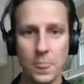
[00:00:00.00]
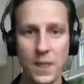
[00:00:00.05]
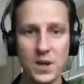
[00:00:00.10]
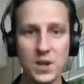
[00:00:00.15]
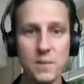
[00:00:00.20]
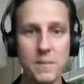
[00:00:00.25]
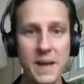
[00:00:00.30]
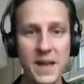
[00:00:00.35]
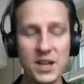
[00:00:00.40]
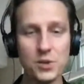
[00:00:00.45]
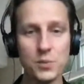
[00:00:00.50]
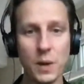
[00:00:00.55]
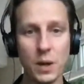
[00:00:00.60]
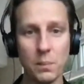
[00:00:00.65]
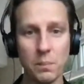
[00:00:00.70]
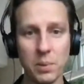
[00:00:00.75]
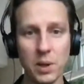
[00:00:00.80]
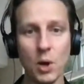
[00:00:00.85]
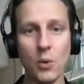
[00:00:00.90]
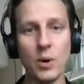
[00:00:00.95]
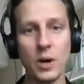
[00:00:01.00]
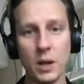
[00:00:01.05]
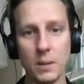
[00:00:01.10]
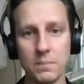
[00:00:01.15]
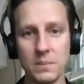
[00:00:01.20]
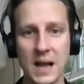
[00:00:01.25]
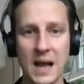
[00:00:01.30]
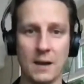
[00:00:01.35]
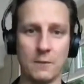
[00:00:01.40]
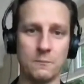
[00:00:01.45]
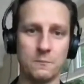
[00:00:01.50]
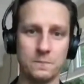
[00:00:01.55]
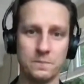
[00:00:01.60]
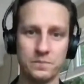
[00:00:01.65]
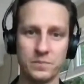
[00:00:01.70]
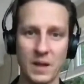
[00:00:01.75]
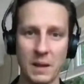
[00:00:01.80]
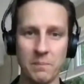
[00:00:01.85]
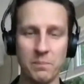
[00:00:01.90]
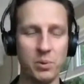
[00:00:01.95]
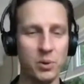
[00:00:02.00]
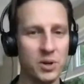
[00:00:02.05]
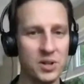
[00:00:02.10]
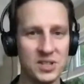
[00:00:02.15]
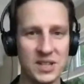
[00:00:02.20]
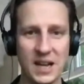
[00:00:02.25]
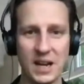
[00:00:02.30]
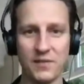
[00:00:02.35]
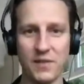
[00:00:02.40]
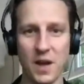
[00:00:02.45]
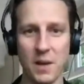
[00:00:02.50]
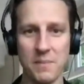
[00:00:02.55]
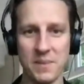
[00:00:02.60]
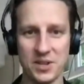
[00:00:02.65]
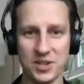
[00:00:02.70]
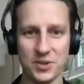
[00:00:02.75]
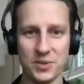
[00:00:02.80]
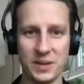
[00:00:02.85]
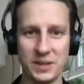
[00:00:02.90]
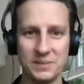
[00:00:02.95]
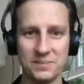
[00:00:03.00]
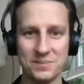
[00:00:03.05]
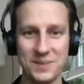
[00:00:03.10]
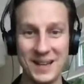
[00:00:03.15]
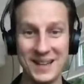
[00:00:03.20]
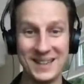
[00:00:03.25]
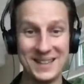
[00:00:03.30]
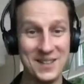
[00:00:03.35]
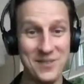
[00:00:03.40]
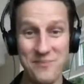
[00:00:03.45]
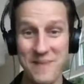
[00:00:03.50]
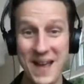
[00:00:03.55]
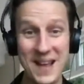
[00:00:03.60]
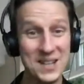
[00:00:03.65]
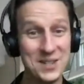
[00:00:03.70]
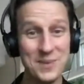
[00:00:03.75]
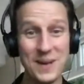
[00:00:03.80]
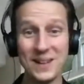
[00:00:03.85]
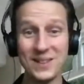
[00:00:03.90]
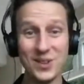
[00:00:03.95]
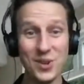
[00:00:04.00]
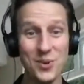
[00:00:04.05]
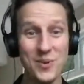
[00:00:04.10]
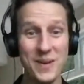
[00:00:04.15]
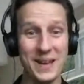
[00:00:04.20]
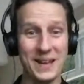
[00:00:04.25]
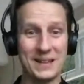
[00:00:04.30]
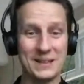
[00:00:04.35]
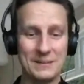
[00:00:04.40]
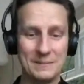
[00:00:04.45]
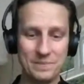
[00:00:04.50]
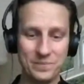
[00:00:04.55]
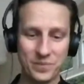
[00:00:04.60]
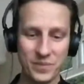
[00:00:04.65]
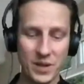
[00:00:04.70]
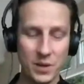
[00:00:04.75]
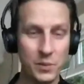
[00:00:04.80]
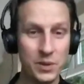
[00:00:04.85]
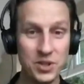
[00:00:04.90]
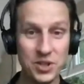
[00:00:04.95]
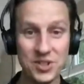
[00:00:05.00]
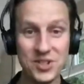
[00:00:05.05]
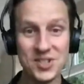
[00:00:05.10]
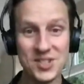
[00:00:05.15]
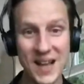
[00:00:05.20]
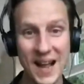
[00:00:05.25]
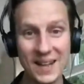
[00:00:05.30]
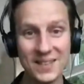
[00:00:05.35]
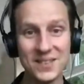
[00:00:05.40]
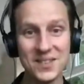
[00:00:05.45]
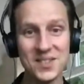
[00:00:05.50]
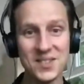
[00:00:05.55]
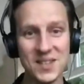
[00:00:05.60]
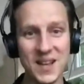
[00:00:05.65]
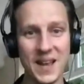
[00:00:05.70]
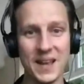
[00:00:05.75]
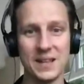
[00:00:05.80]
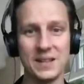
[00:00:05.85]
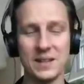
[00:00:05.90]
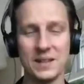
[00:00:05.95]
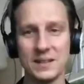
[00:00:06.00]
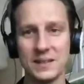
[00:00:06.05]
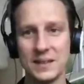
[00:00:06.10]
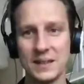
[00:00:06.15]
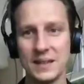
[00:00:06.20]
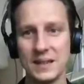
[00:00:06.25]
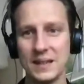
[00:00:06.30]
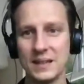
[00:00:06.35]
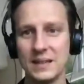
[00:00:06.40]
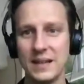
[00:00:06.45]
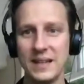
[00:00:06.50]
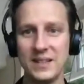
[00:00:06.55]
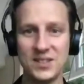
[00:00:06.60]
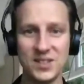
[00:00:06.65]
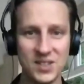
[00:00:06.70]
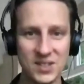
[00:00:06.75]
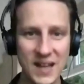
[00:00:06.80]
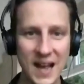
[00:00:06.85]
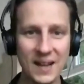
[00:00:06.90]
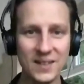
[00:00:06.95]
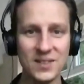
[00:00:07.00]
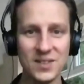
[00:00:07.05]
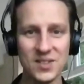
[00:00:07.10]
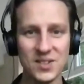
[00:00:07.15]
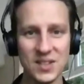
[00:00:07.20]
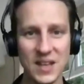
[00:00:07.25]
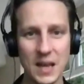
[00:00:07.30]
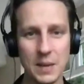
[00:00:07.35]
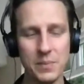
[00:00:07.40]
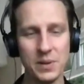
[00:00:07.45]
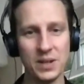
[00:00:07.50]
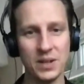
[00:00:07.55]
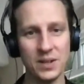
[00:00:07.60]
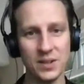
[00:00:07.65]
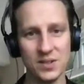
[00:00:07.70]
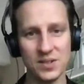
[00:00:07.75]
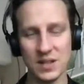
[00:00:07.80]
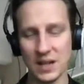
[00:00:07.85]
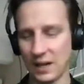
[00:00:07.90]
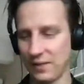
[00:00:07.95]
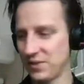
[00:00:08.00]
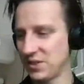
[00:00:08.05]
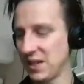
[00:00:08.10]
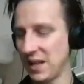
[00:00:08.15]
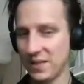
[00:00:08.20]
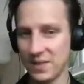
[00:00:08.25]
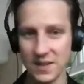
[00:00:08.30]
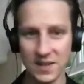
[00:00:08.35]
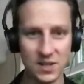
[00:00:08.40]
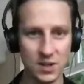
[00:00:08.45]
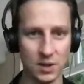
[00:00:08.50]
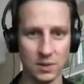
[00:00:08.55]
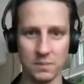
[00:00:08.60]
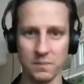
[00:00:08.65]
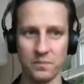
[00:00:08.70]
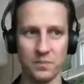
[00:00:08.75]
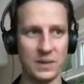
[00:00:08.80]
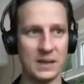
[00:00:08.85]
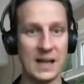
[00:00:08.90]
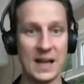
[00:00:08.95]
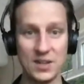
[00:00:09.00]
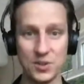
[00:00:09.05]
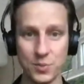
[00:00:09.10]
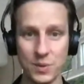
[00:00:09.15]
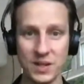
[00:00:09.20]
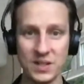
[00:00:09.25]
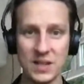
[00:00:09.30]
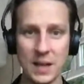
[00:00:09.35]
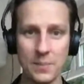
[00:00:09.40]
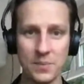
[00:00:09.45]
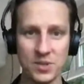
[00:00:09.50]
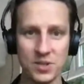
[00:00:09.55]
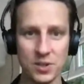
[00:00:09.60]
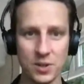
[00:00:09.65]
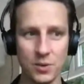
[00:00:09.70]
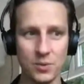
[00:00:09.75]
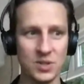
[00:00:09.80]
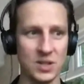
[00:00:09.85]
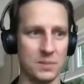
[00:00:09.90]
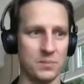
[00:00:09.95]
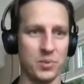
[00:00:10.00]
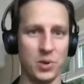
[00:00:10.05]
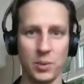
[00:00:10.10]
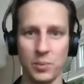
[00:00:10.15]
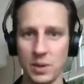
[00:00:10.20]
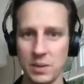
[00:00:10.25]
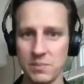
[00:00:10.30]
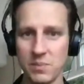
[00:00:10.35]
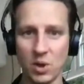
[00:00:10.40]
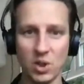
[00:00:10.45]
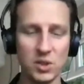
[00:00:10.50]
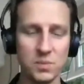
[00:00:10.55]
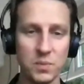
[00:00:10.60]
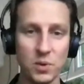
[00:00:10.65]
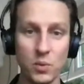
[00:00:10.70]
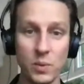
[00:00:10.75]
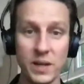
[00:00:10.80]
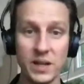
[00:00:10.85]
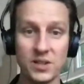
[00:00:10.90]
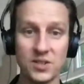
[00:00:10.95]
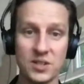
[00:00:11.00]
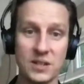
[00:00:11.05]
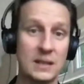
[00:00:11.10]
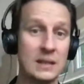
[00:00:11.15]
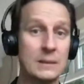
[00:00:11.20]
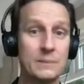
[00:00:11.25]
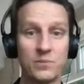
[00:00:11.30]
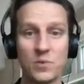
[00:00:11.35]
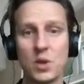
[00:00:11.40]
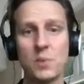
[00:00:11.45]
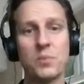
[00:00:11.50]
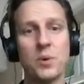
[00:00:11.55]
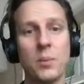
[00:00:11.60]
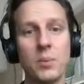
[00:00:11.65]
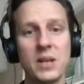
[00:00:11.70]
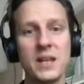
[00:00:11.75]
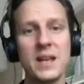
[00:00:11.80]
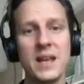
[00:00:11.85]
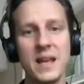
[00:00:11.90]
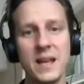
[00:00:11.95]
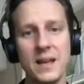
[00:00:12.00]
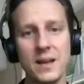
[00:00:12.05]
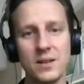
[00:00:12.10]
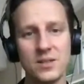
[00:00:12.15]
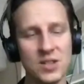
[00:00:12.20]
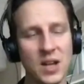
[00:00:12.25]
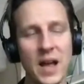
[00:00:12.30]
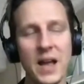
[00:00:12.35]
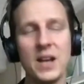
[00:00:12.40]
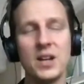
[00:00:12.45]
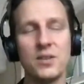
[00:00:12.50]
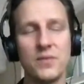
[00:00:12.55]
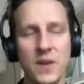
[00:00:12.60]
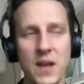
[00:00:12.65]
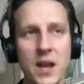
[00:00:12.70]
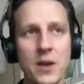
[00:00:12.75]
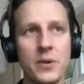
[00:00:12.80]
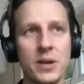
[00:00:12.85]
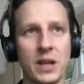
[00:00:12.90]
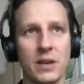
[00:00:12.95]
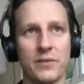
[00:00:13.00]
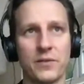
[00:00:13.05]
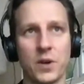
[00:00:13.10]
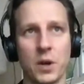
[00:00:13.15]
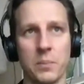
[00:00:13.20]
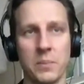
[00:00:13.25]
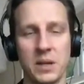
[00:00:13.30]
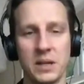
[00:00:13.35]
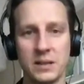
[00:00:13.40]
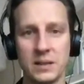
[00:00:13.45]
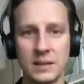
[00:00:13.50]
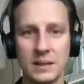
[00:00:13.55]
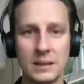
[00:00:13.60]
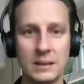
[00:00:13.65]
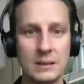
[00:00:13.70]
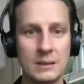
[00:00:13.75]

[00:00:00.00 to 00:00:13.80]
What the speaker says: then you may as well blow it up now and put us out of our misery. You may as well do it, which is sad to say. It's sad to say because, and I've said this on last week's episodes and probably multiple weeks, you're probably tired of hearing it from me,